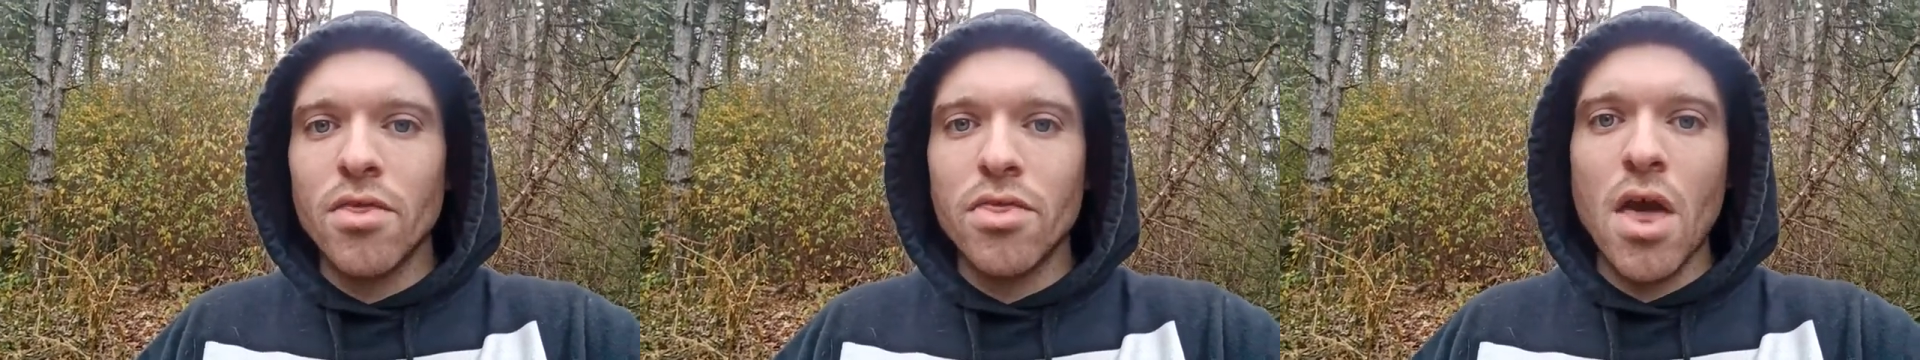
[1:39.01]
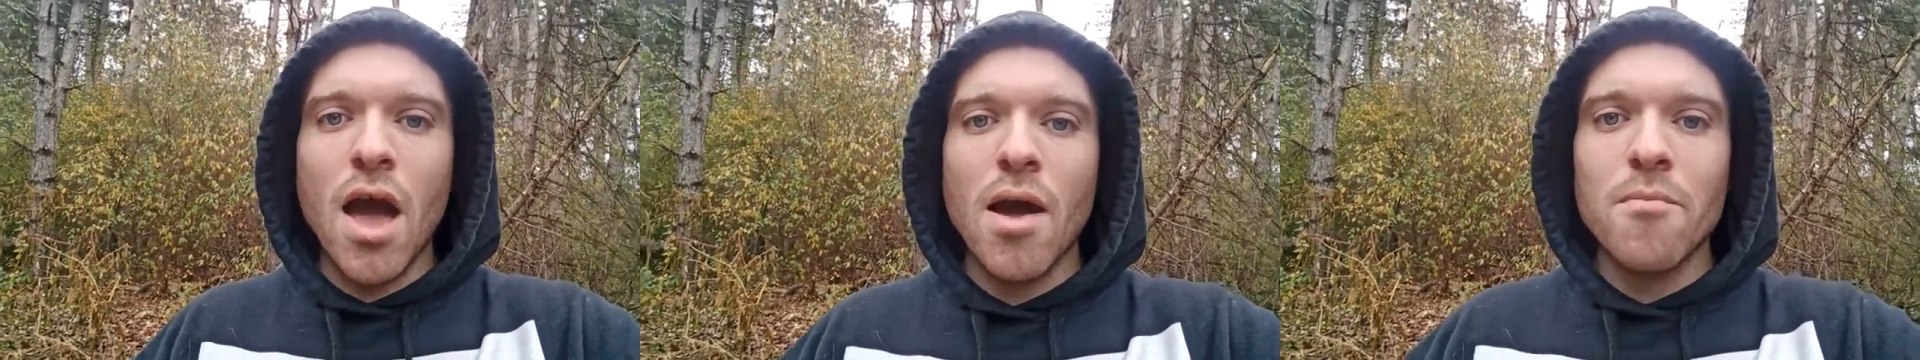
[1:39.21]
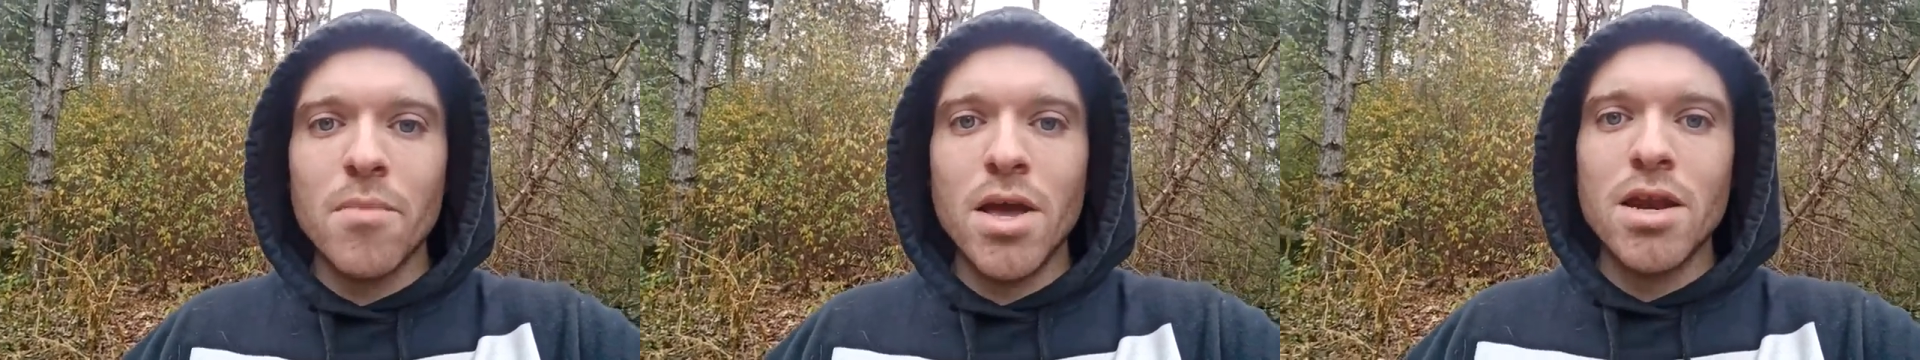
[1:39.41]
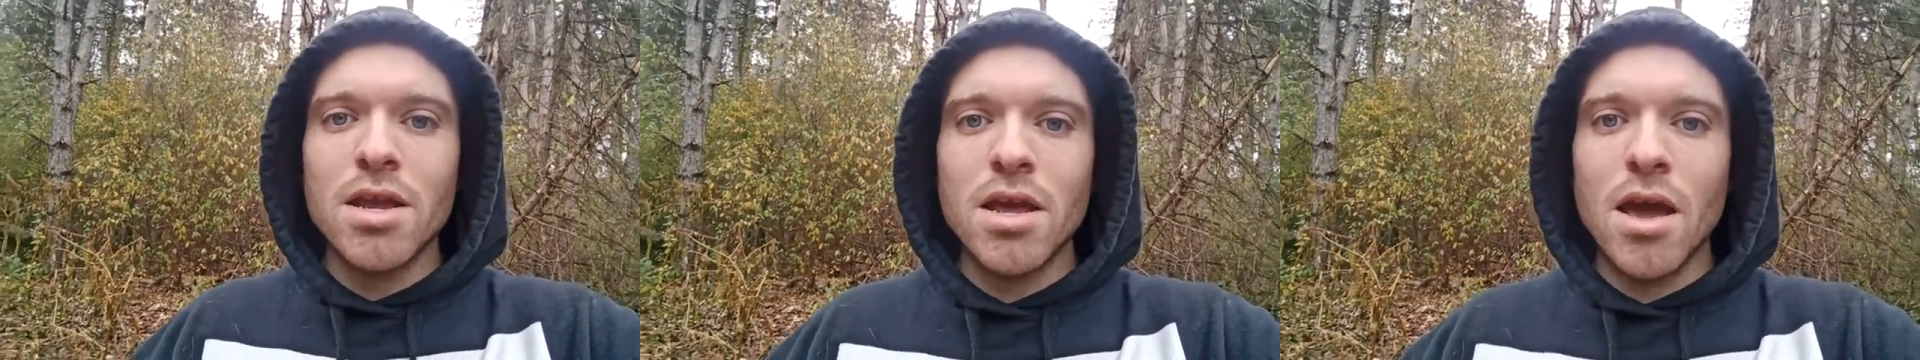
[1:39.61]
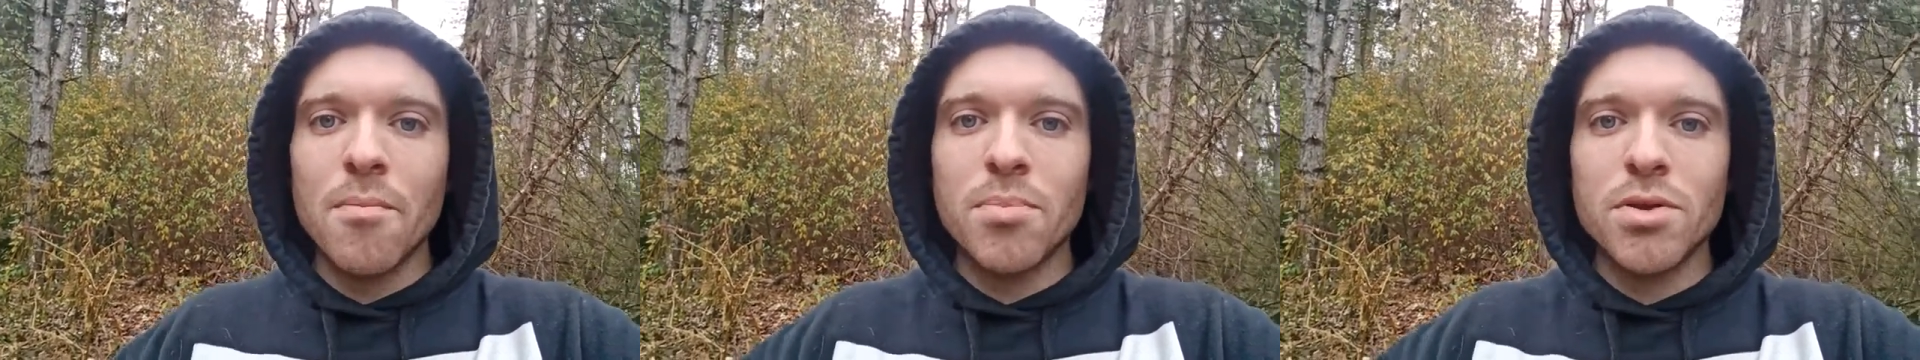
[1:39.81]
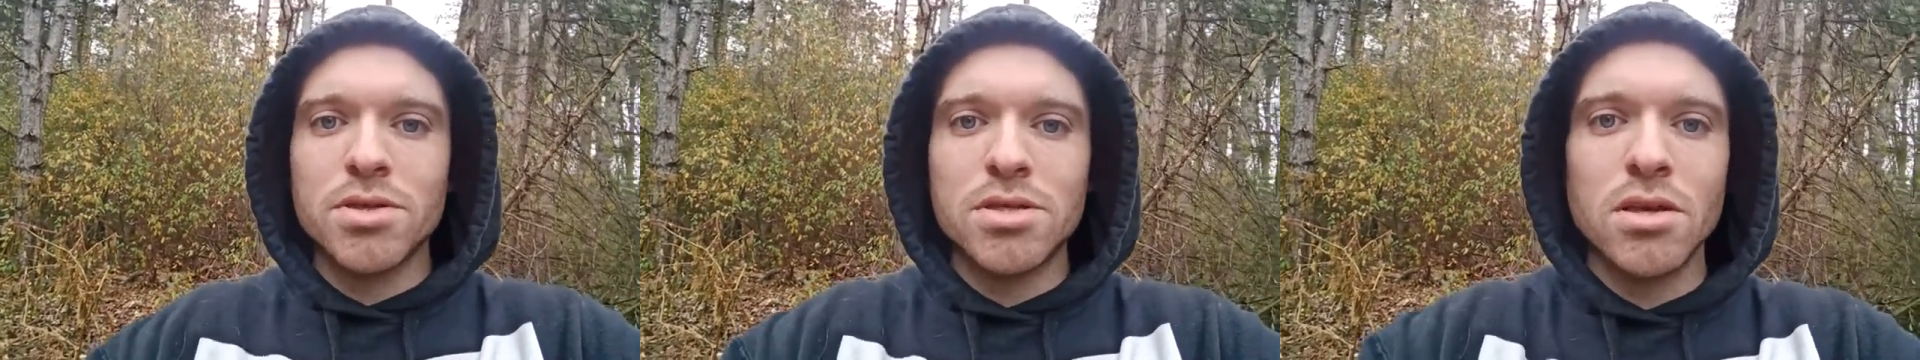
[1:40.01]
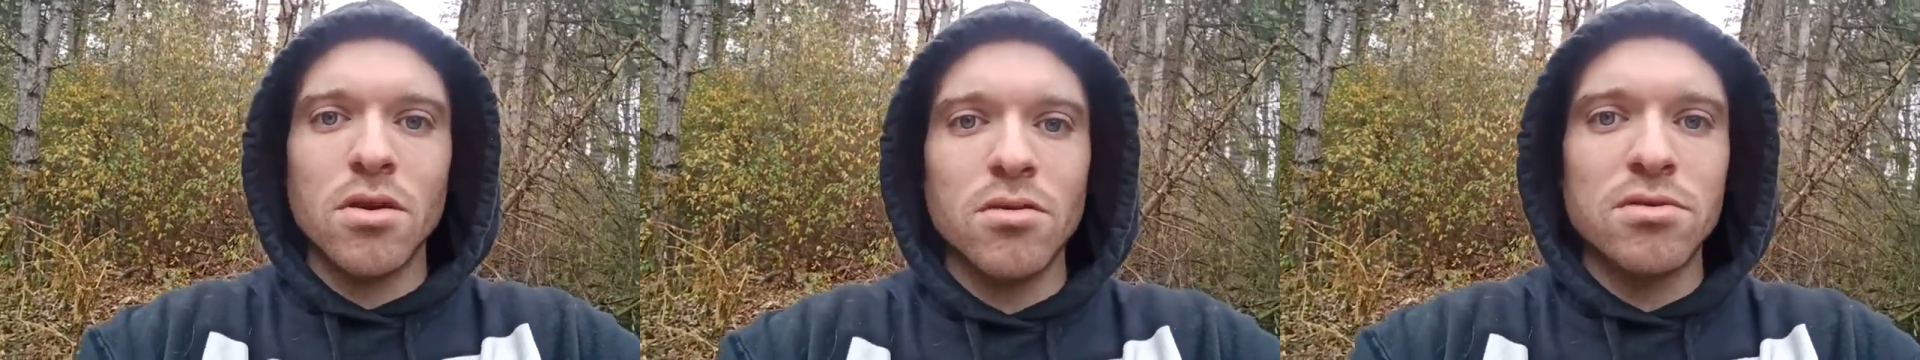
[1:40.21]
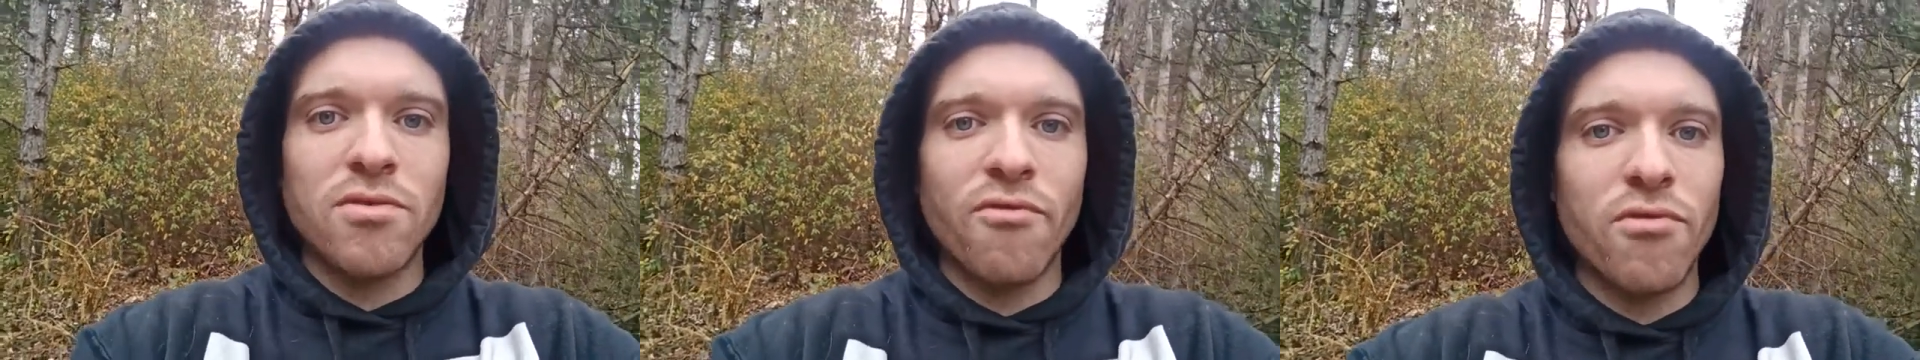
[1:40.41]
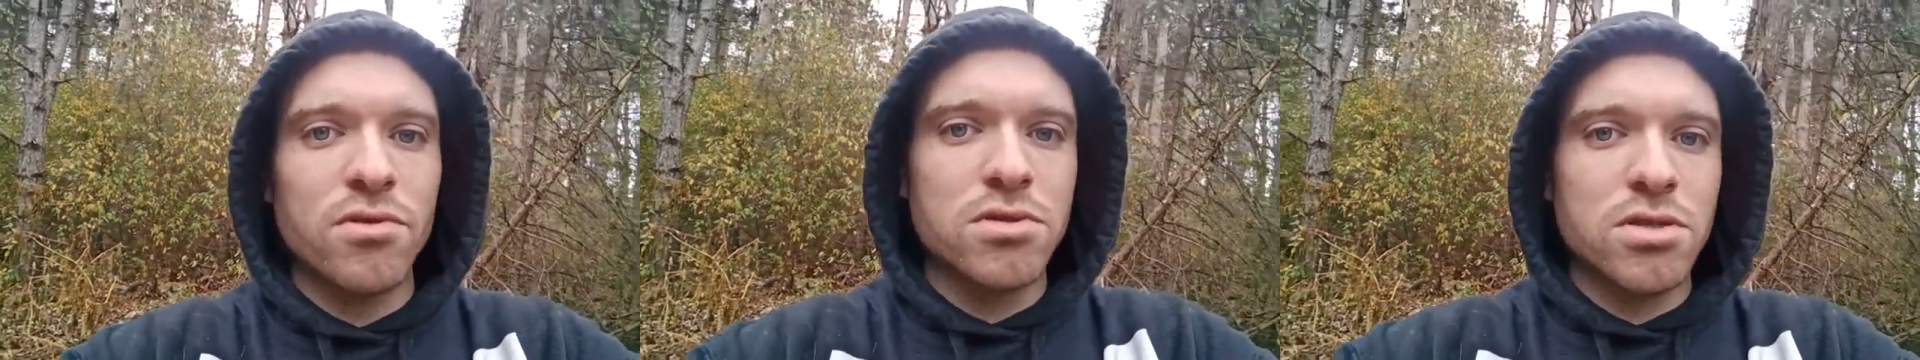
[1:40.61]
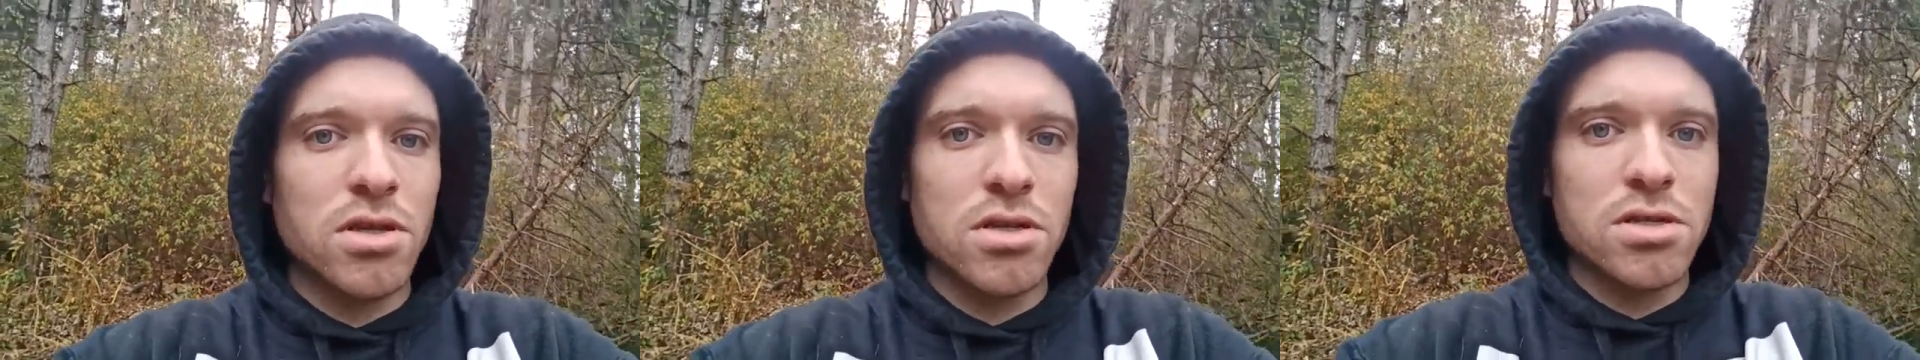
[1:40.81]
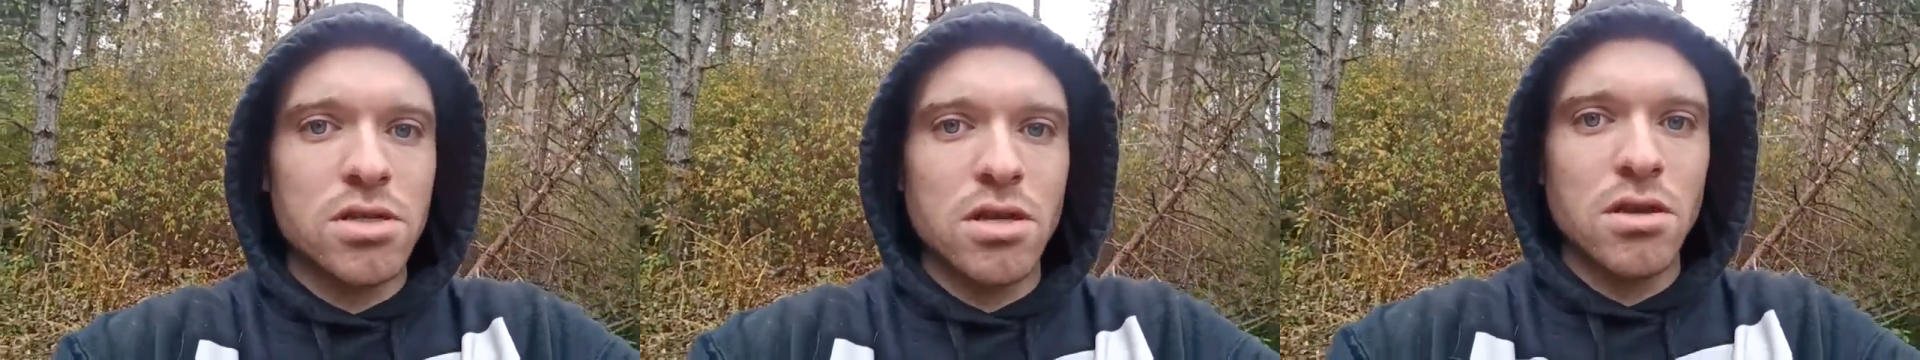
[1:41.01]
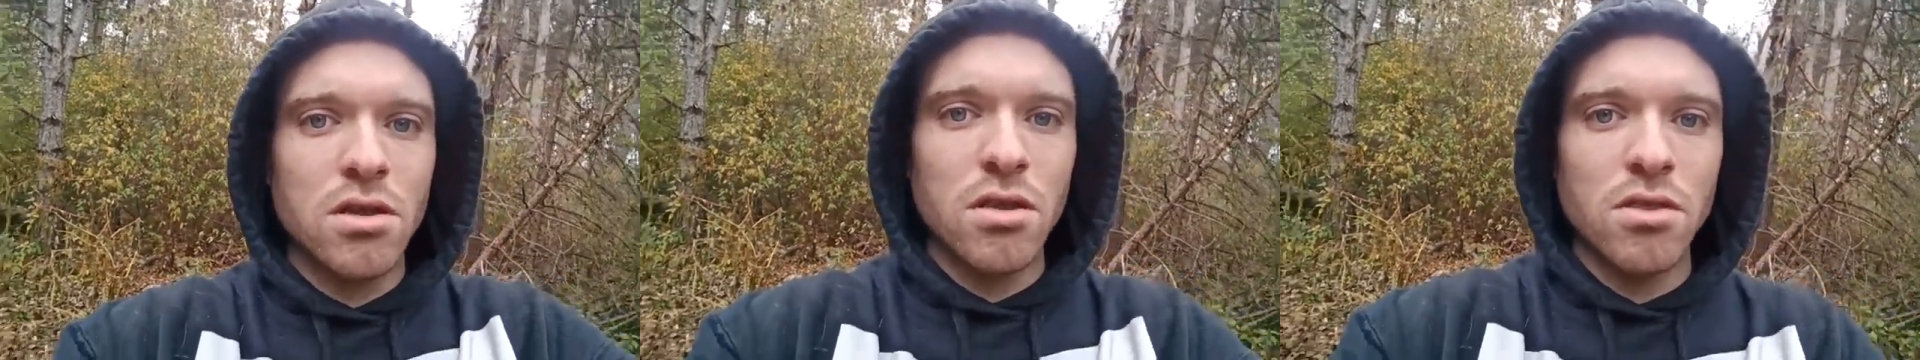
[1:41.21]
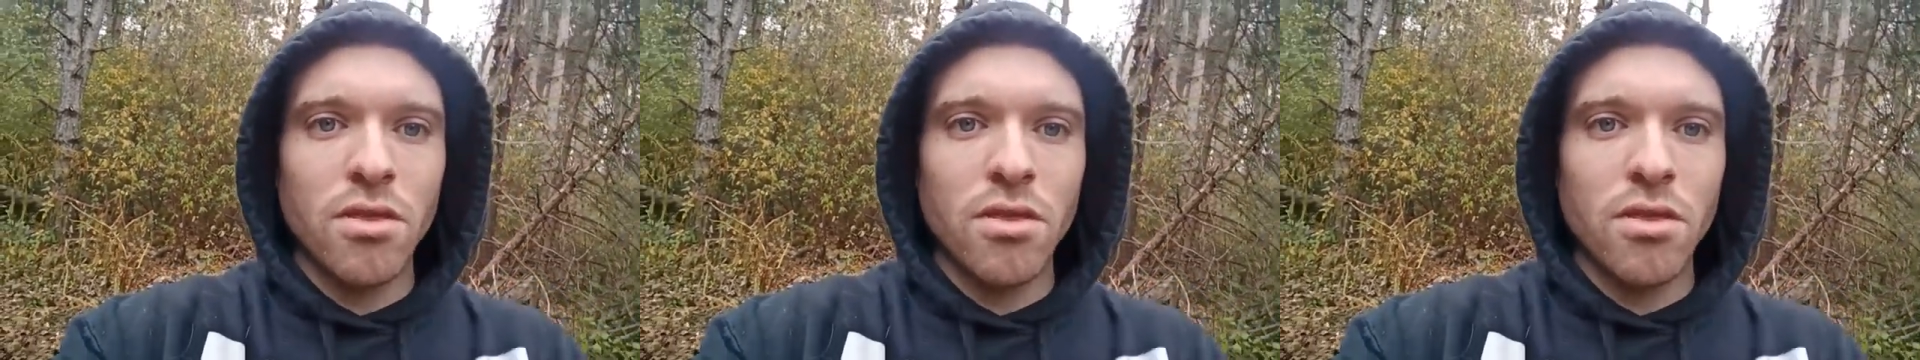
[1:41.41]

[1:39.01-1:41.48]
that many episodes for just